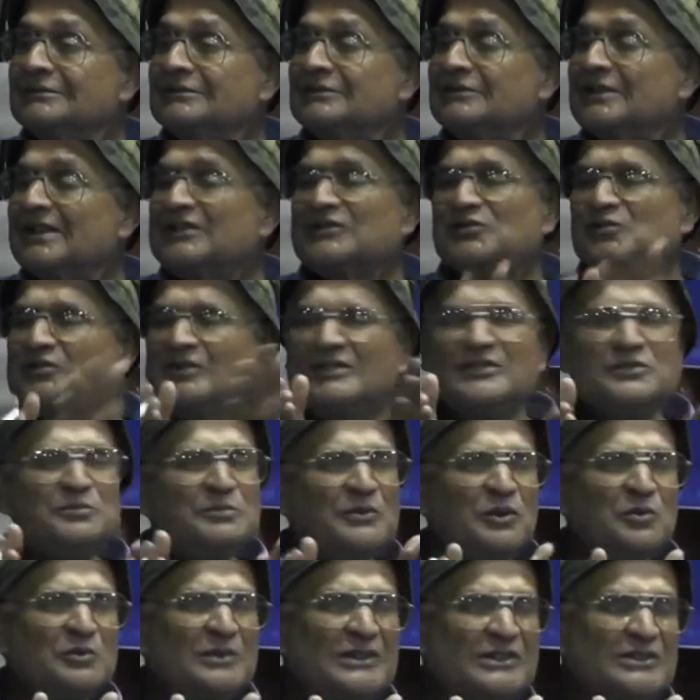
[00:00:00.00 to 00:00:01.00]
just reached
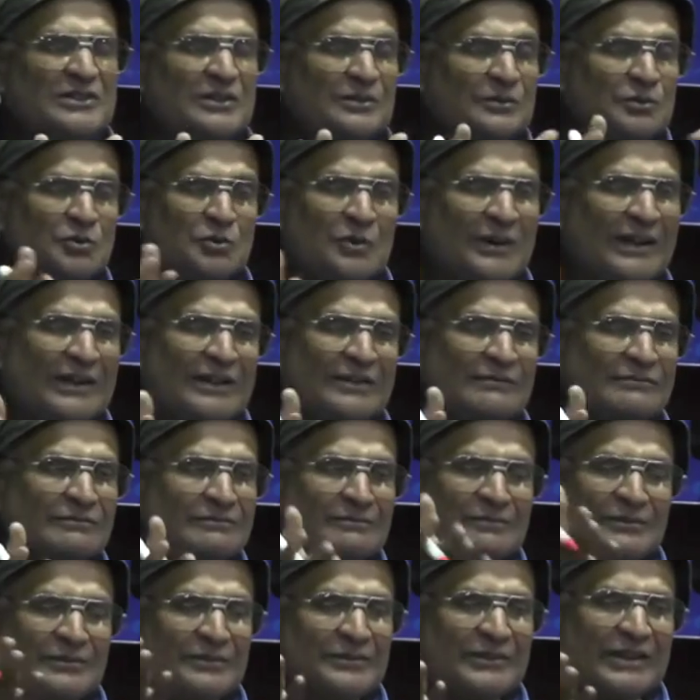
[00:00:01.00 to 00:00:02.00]
puberty,
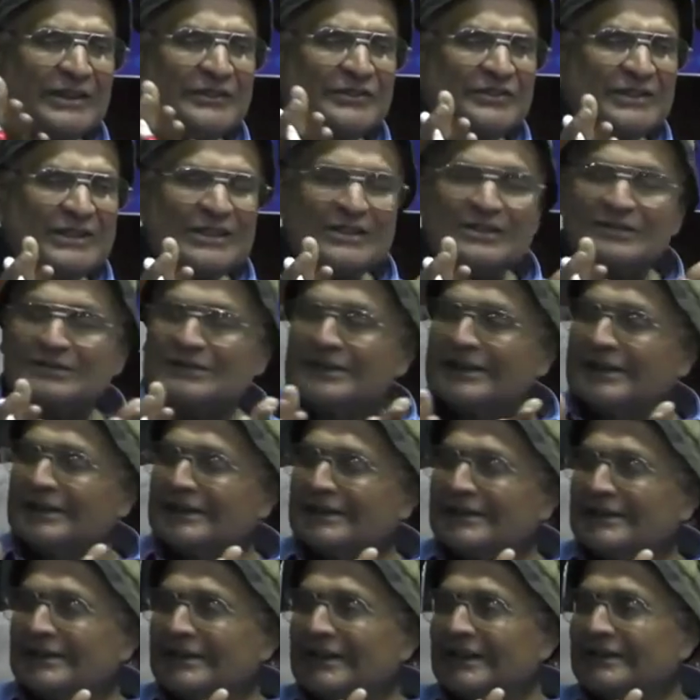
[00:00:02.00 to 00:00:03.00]
12, 13,
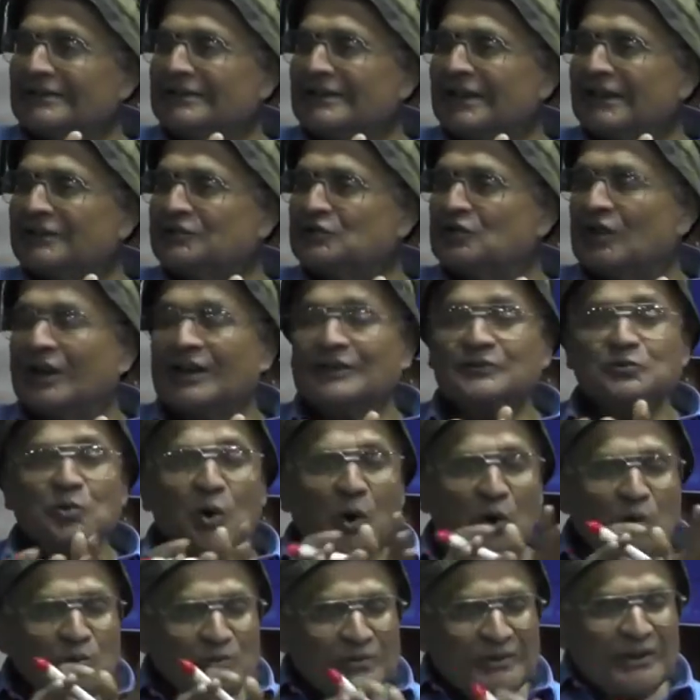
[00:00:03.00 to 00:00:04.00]
and they are taught,
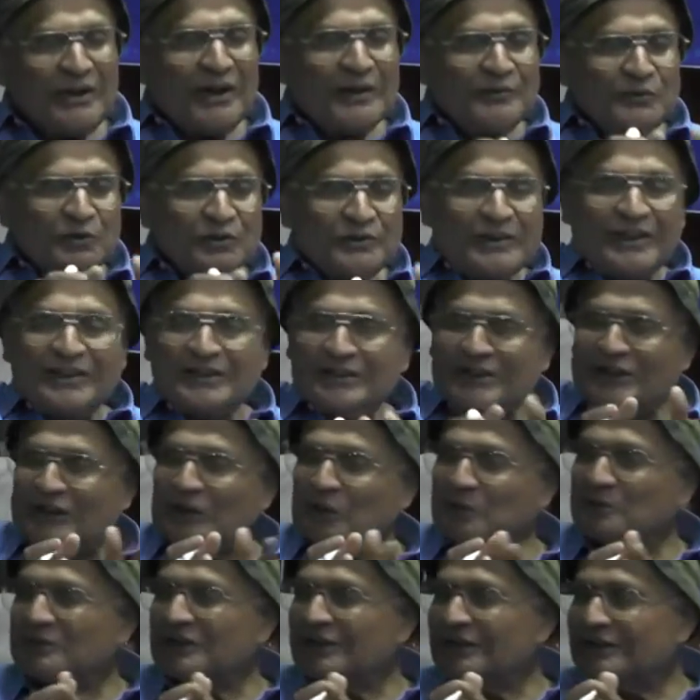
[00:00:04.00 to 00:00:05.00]
oh, you have to take
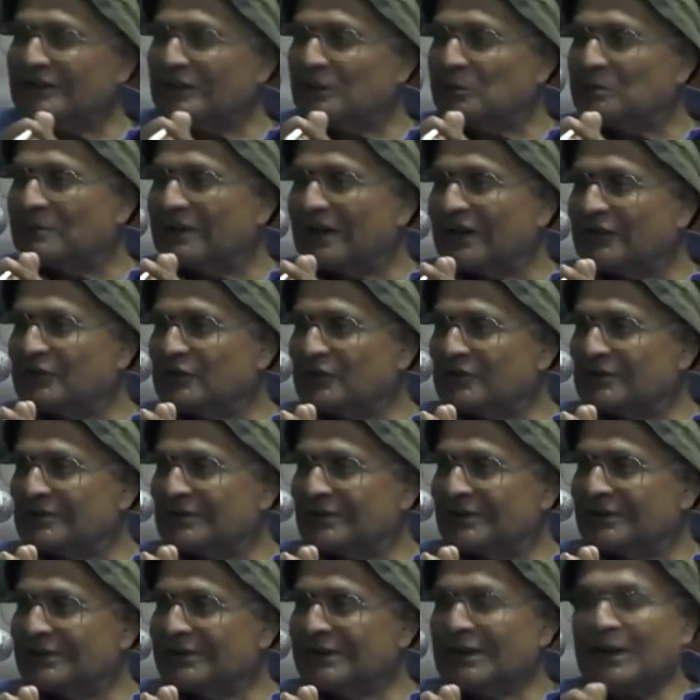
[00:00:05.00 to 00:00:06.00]
care of your little brother.
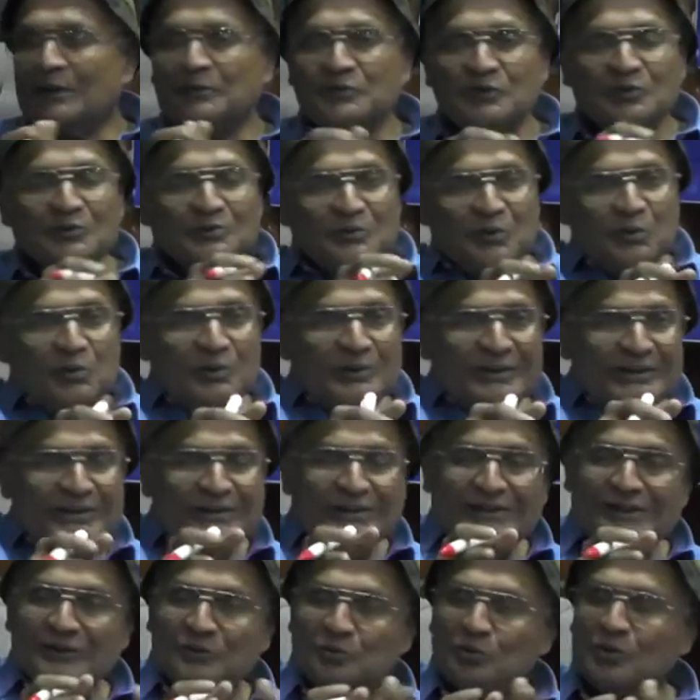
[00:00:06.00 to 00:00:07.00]
You have to do a
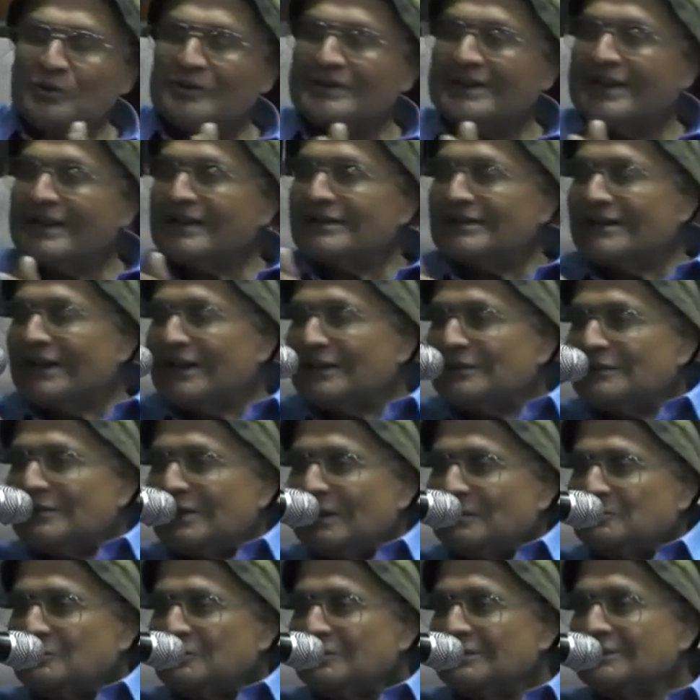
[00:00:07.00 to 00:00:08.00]
little cooking, and you
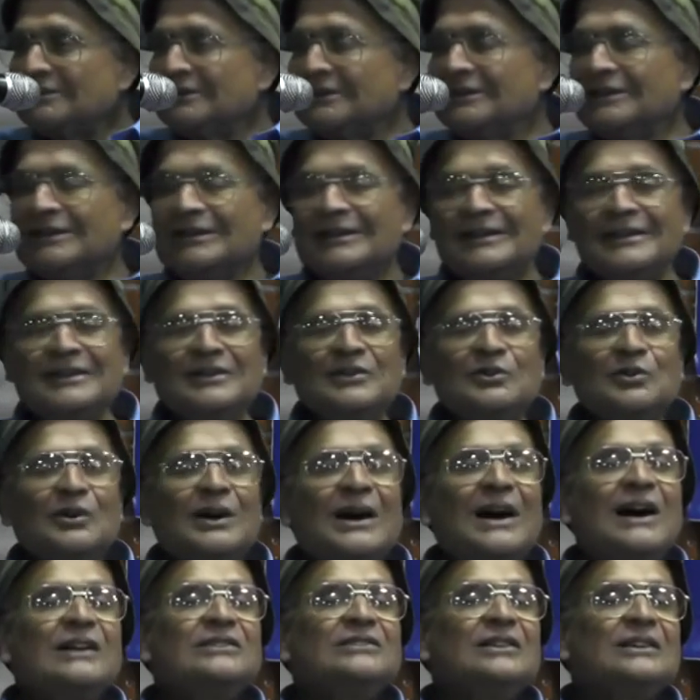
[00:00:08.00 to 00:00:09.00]
have to,
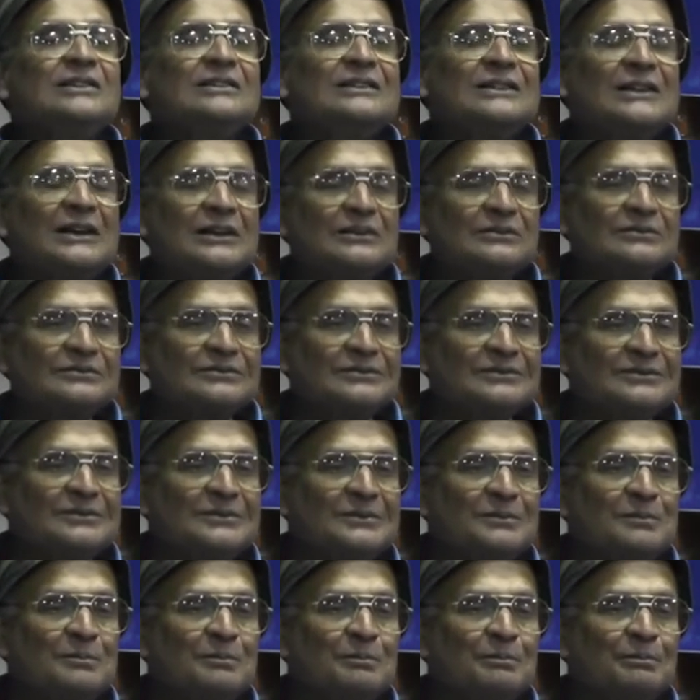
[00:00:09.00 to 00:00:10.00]
other love.
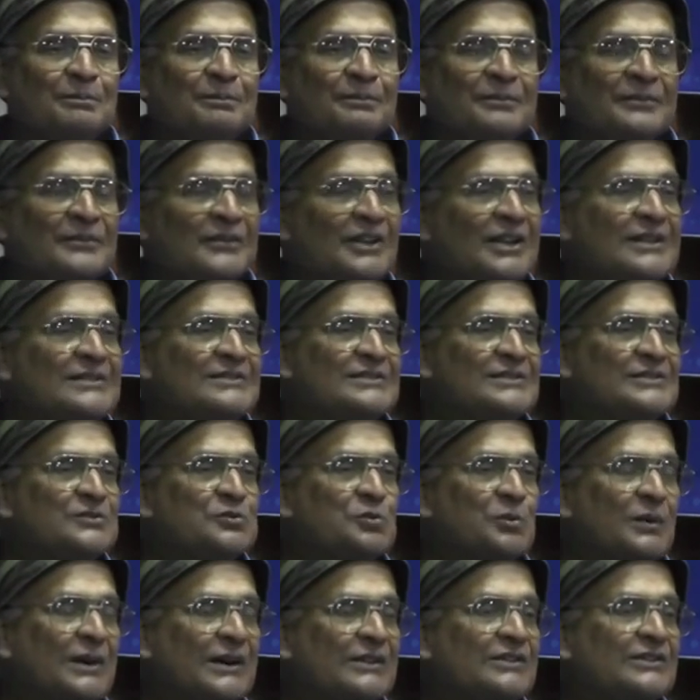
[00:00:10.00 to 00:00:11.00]
This is
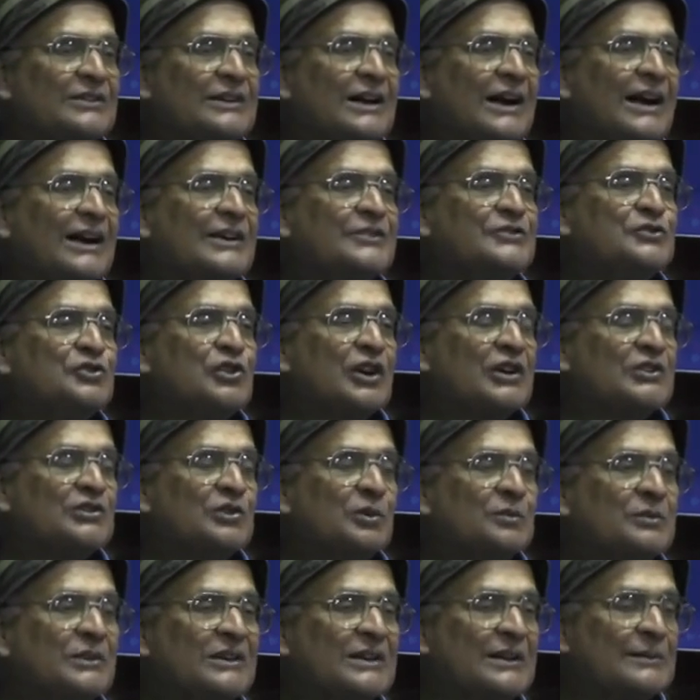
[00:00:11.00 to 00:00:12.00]
where the heart
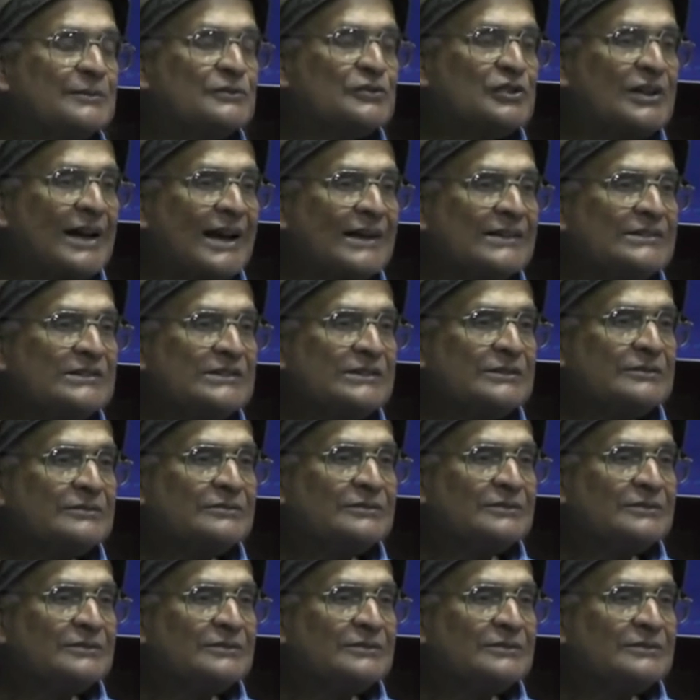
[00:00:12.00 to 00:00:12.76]
chakra becomes active.